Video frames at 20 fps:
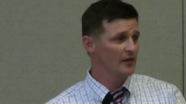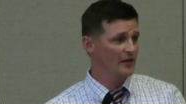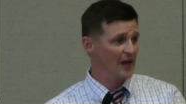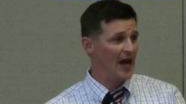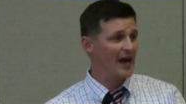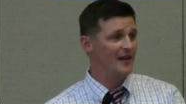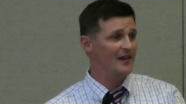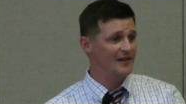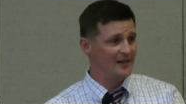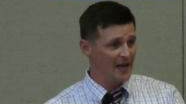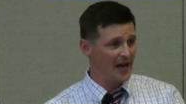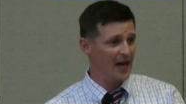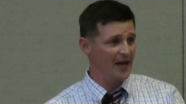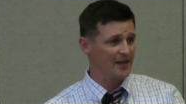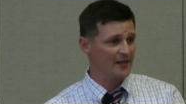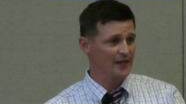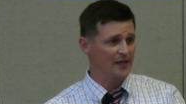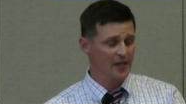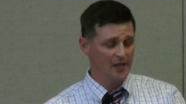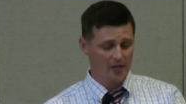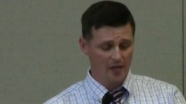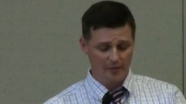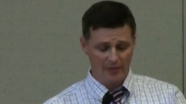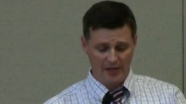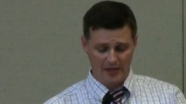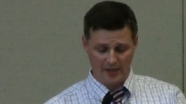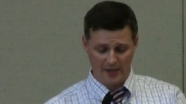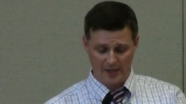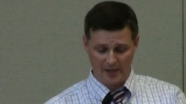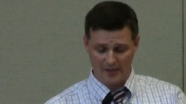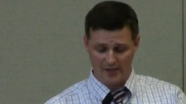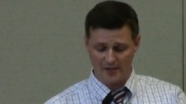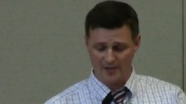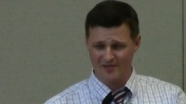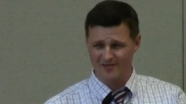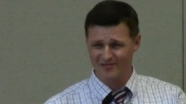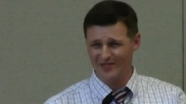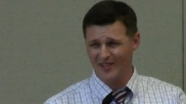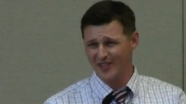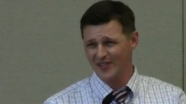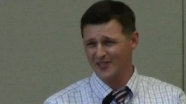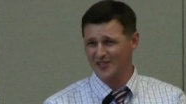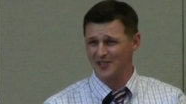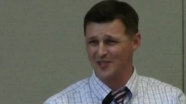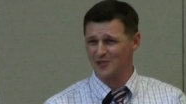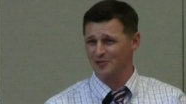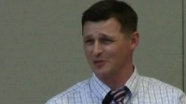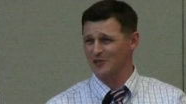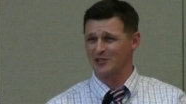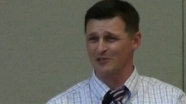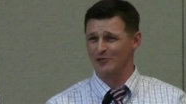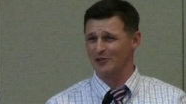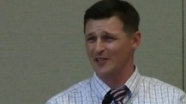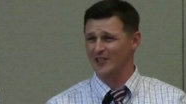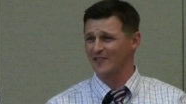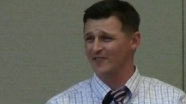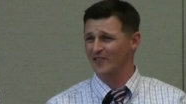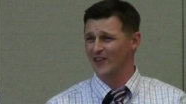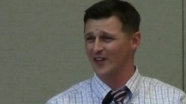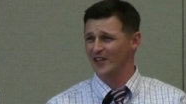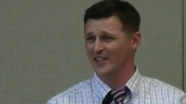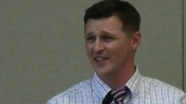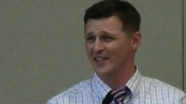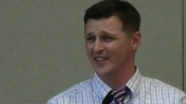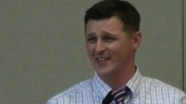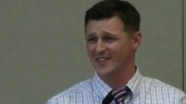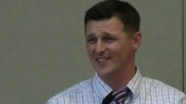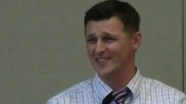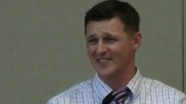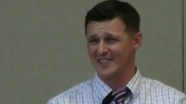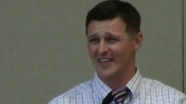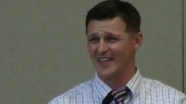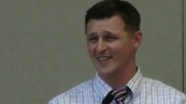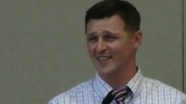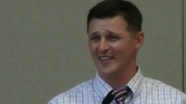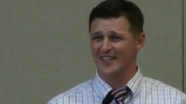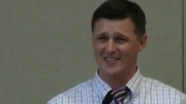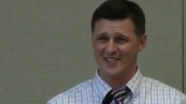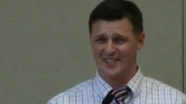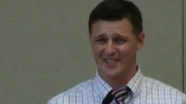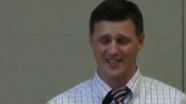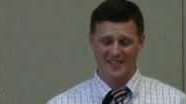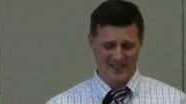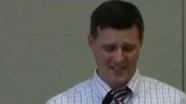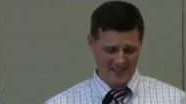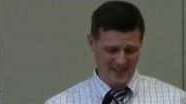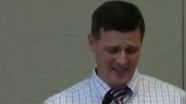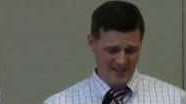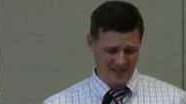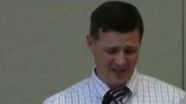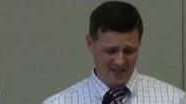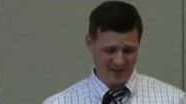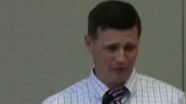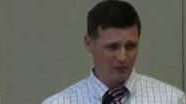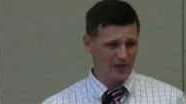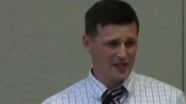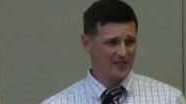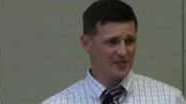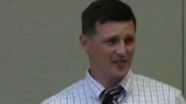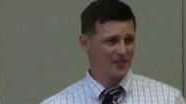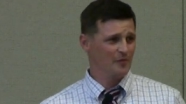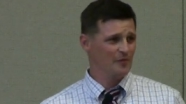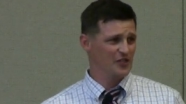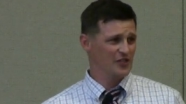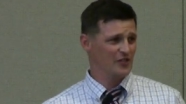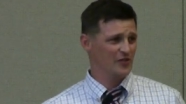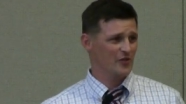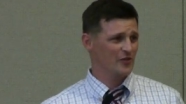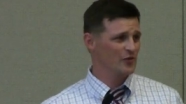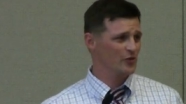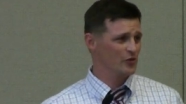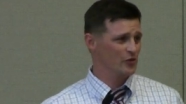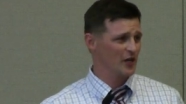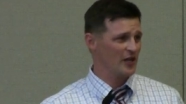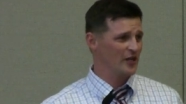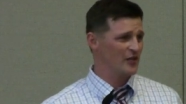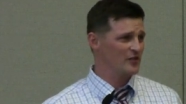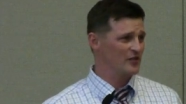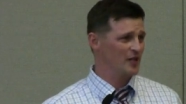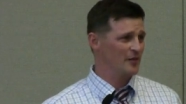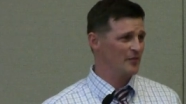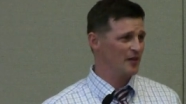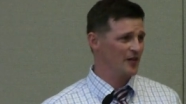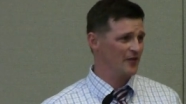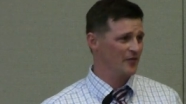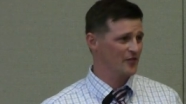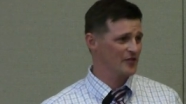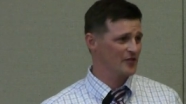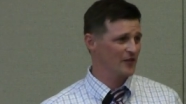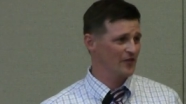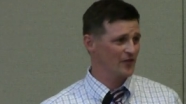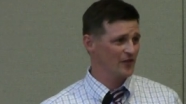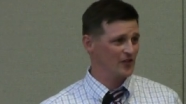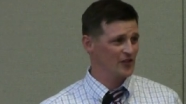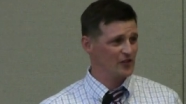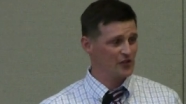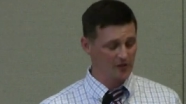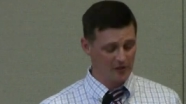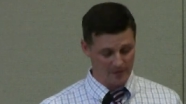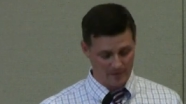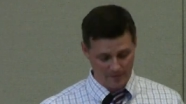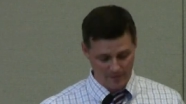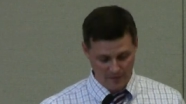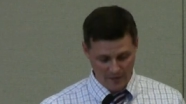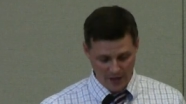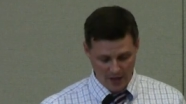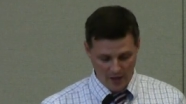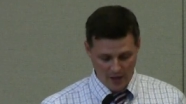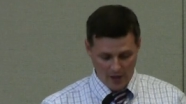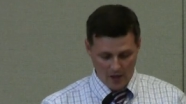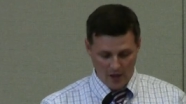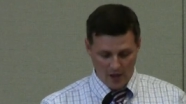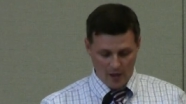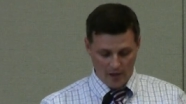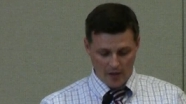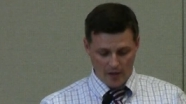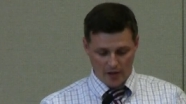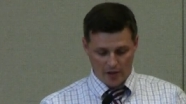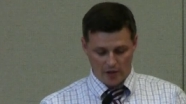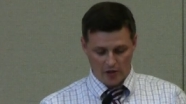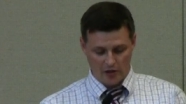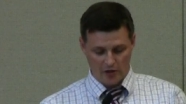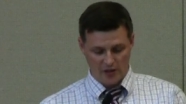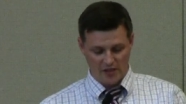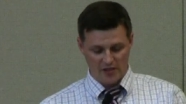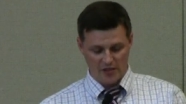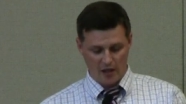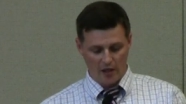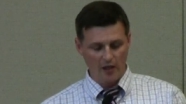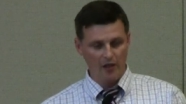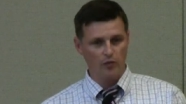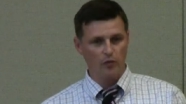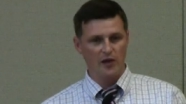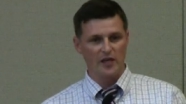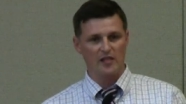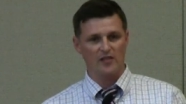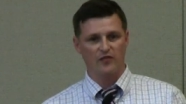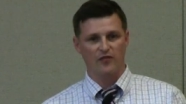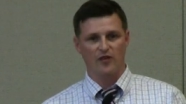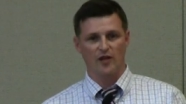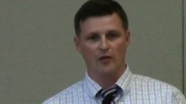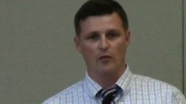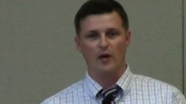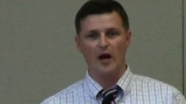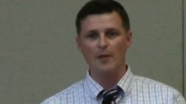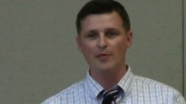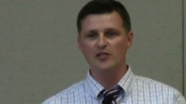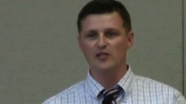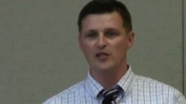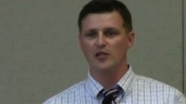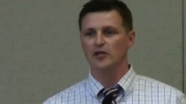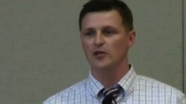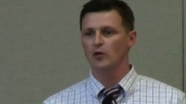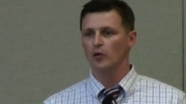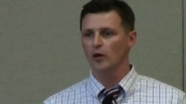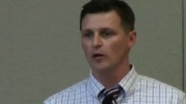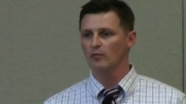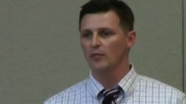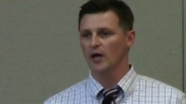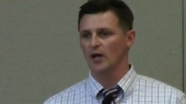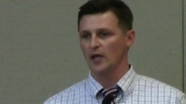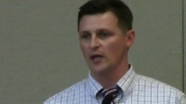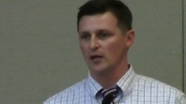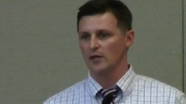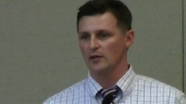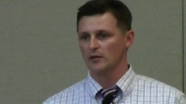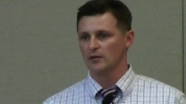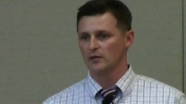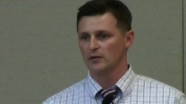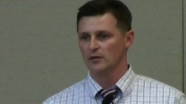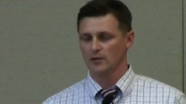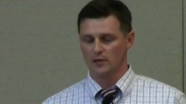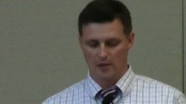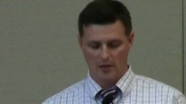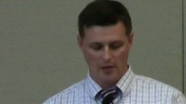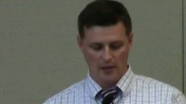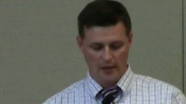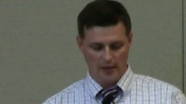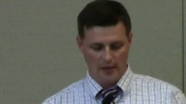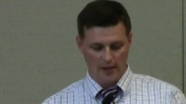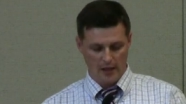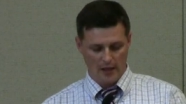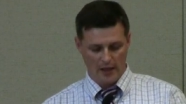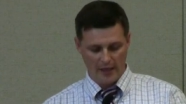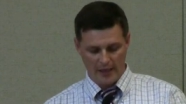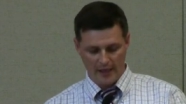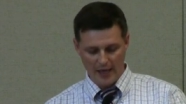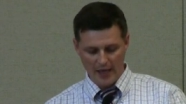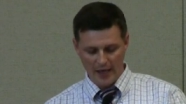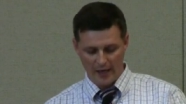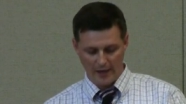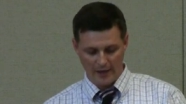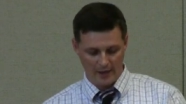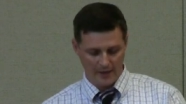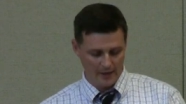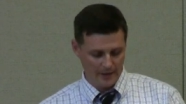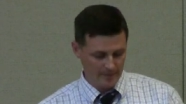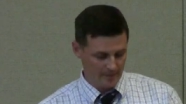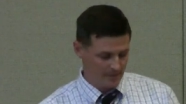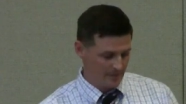that yet because, there's this restricted fund. Even the state likes to arrest commissioners who try to use that money for stuff that they shouldn't. So the solid waste fund, what happens to your money? Again,